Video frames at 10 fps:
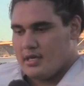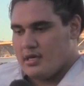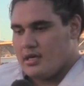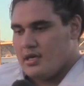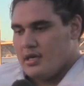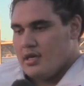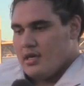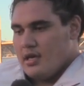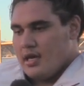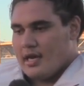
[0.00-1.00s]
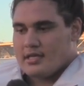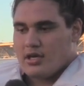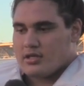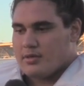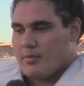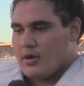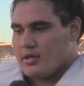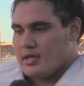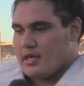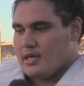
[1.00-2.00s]
I talked to
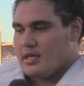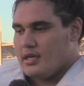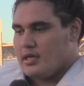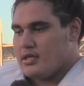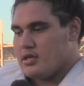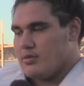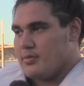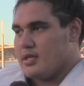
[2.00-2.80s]
Marlon, and he told